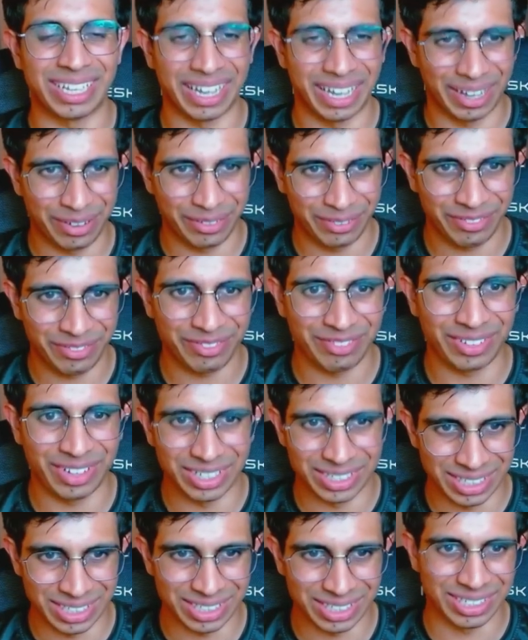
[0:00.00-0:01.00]
have
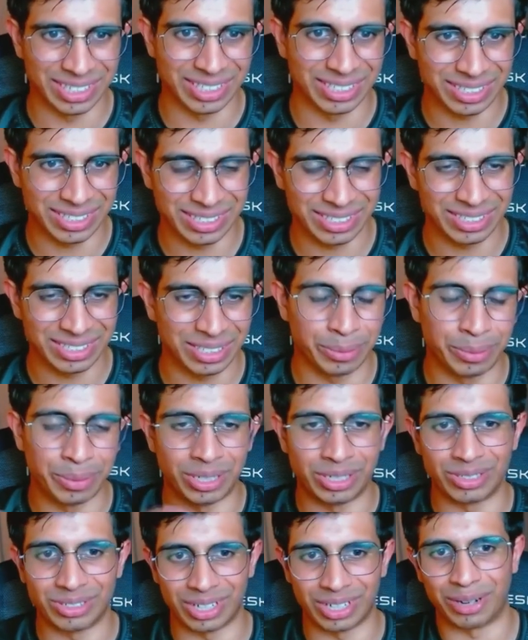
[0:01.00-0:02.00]
assistants
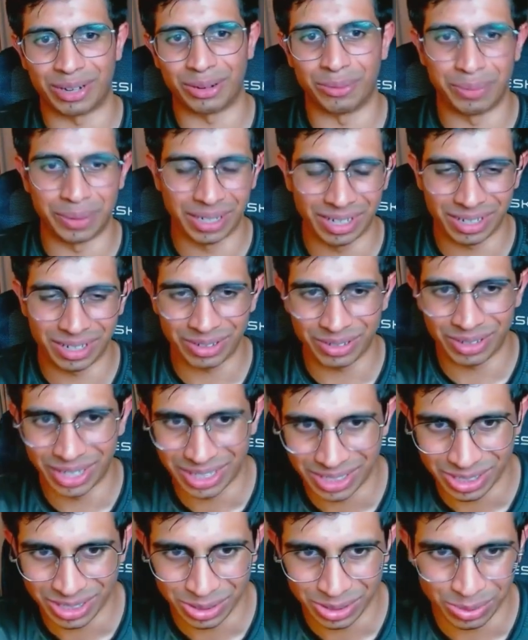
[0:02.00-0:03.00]
similar to how bigger
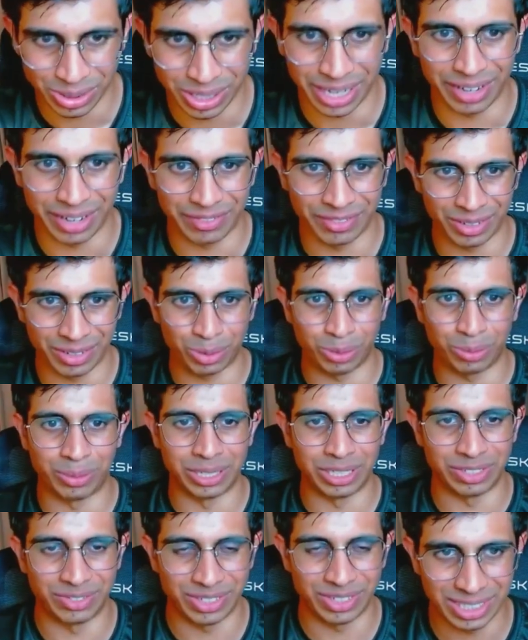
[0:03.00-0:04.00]
creators would have a whole
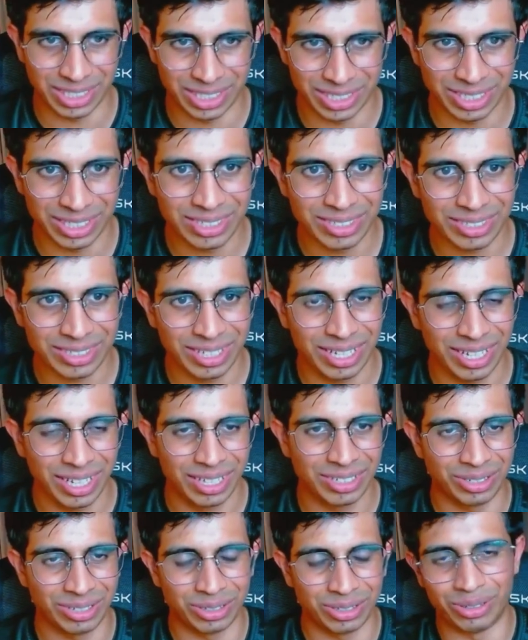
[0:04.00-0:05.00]
bunch of assistants
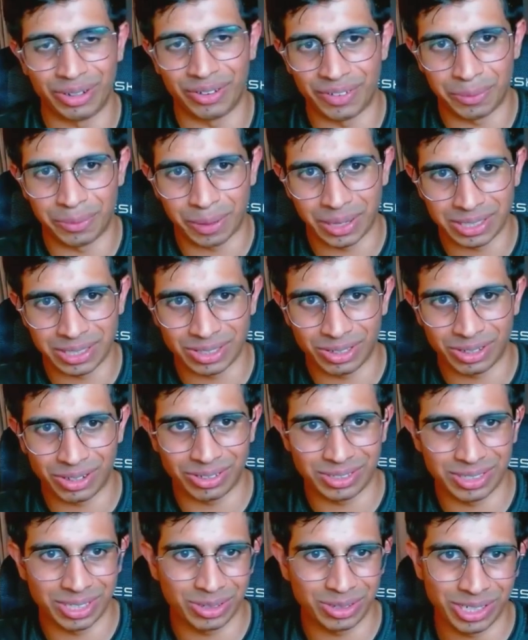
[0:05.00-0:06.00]
to do different parts of the
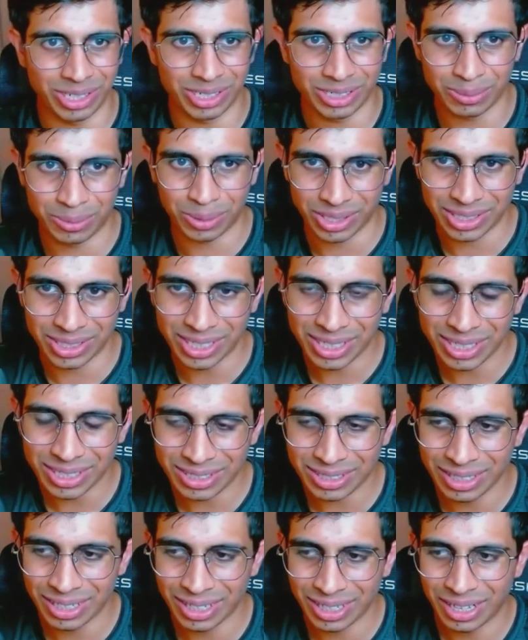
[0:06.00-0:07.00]
content creation
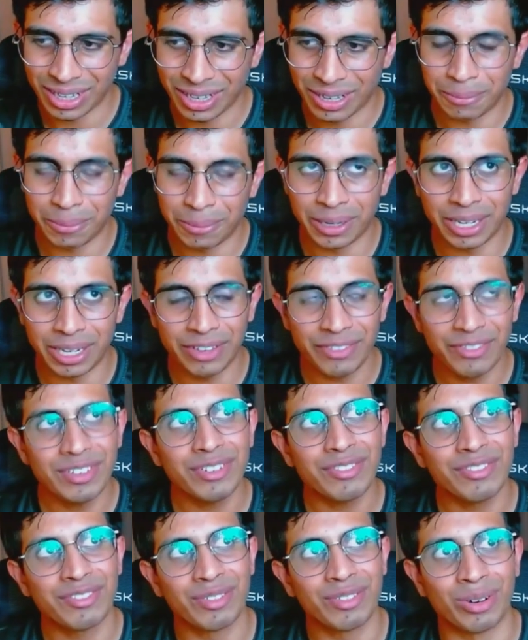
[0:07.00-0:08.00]
process. But
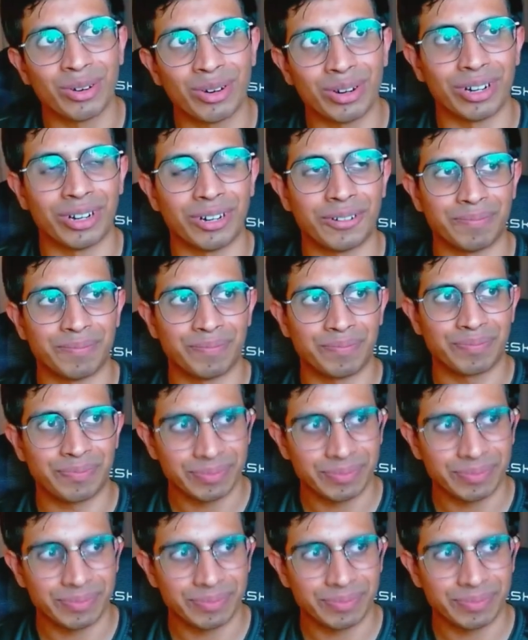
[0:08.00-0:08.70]
even for